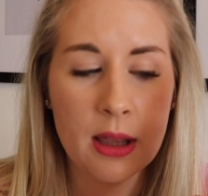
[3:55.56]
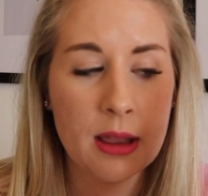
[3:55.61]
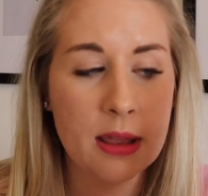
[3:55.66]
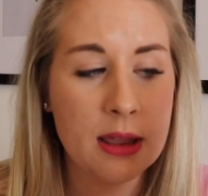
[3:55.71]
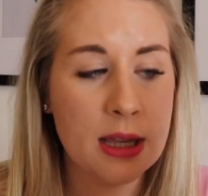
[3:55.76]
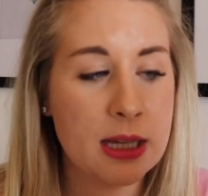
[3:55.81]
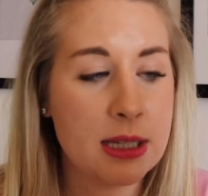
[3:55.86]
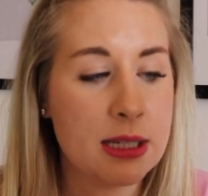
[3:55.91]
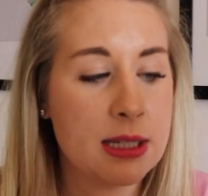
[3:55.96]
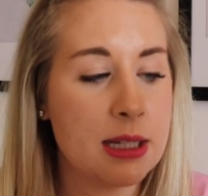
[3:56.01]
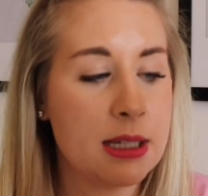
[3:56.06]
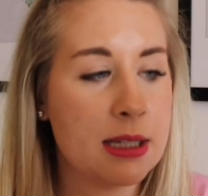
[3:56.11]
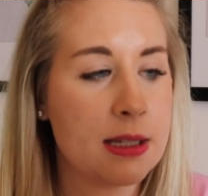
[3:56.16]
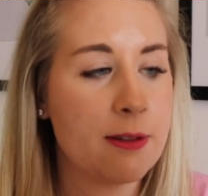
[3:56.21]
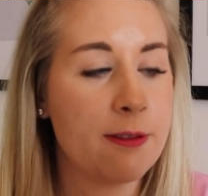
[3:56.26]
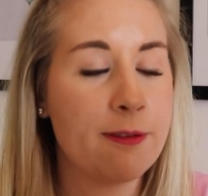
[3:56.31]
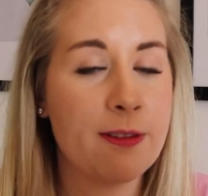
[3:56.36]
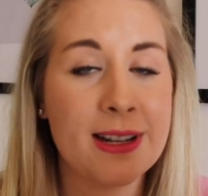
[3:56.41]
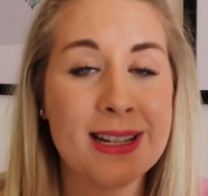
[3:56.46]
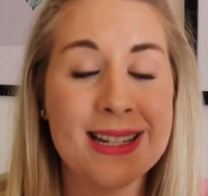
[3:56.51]
this is
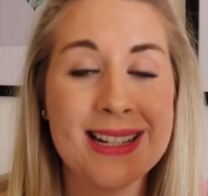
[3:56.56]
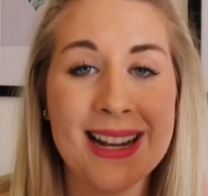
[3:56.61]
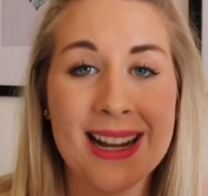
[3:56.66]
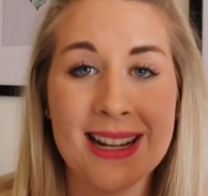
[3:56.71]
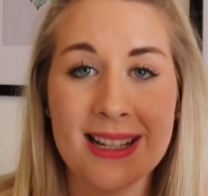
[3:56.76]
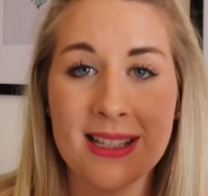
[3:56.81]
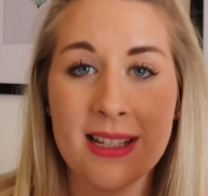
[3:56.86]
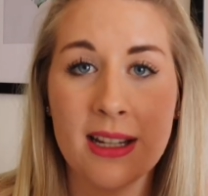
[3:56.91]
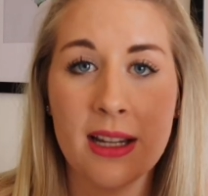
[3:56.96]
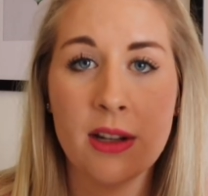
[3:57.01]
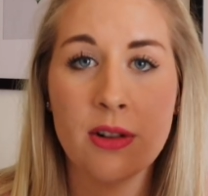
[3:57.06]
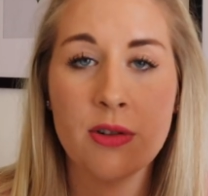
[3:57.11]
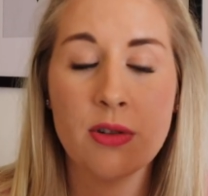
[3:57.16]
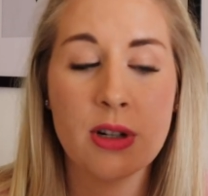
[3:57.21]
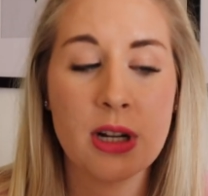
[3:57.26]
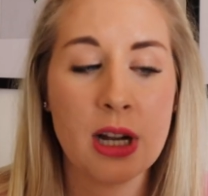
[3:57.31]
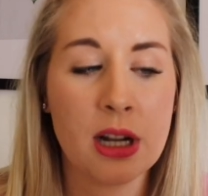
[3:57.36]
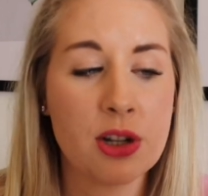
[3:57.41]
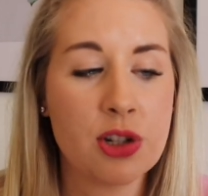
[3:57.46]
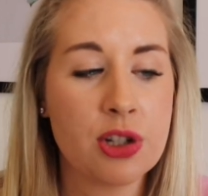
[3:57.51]
a fantastic
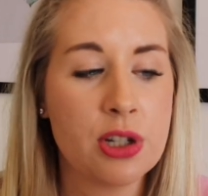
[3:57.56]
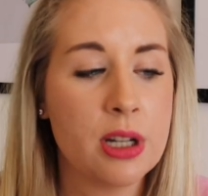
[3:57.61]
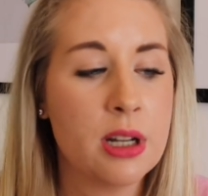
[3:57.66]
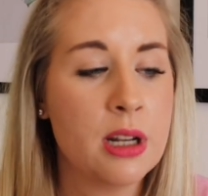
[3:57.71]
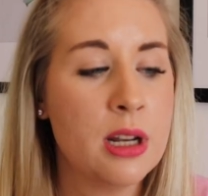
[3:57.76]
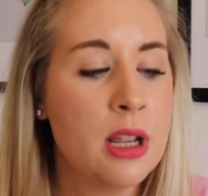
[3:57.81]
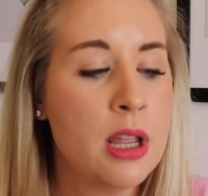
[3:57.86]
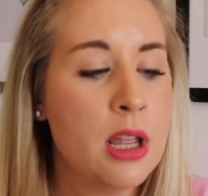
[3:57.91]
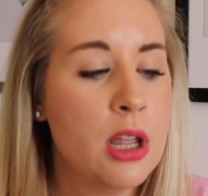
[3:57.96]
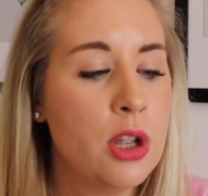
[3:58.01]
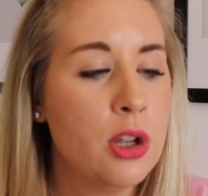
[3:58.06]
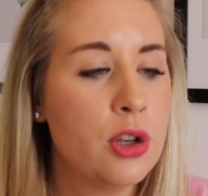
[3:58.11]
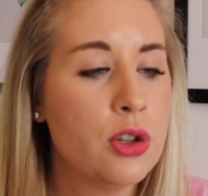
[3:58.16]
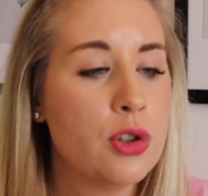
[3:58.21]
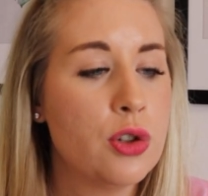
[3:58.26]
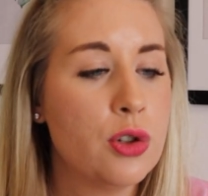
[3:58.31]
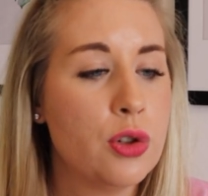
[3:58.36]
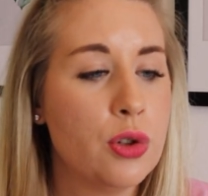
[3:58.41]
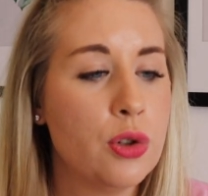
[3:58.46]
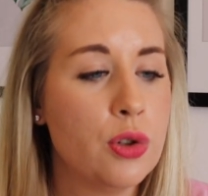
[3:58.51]
introduction
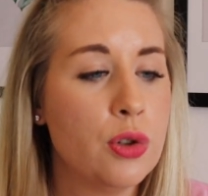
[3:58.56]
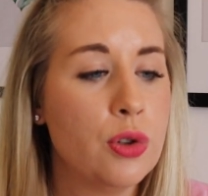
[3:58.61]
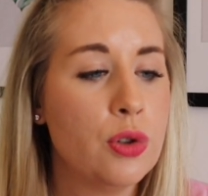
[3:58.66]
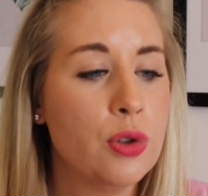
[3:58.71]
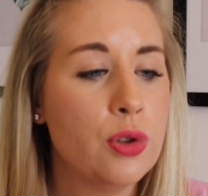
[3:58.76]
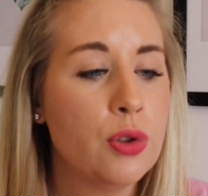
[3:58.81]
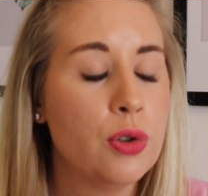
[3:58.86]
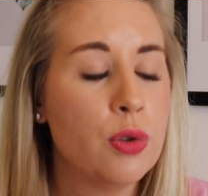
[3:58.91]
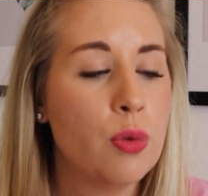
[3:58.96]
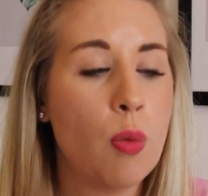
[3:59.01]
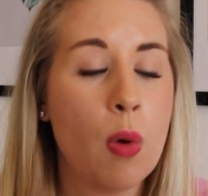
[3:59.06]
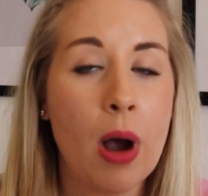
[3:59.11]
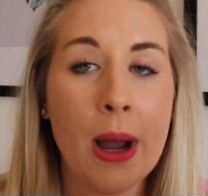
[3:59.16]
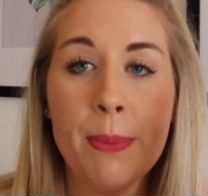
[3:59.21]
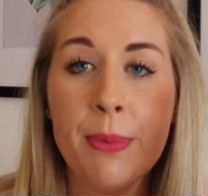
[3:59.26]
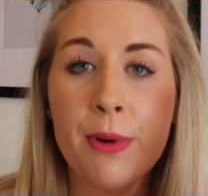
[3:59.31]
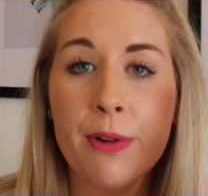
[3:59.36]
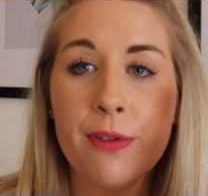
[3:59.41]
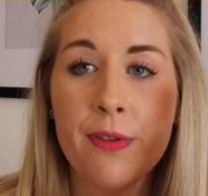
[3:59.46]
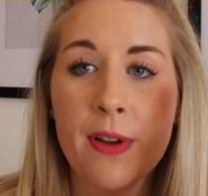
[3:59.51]
to
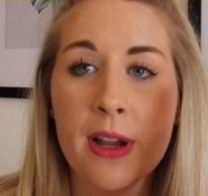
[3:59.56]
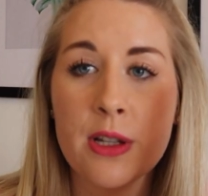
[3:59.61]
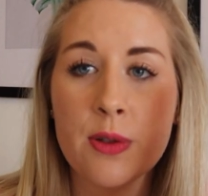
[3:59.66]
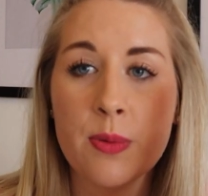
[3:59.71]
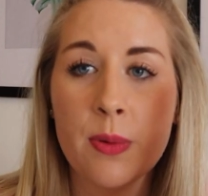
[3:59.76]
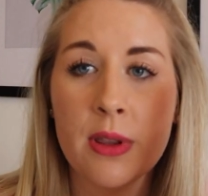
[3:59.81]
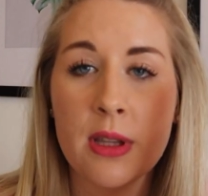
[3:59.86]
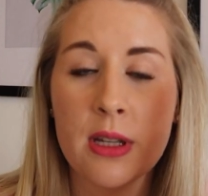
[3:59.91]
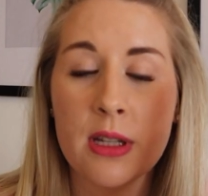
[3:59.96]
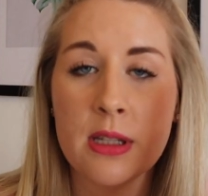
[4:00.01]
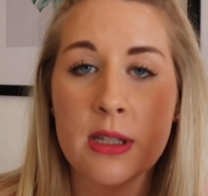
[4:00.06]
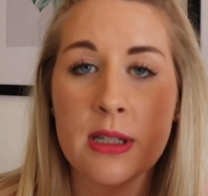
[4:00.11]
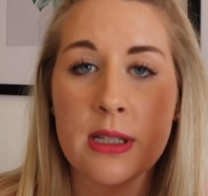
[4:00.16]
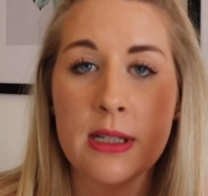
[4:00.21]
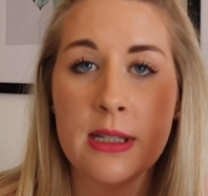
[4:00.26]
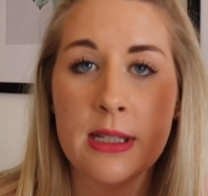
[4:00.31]
wipe your face with this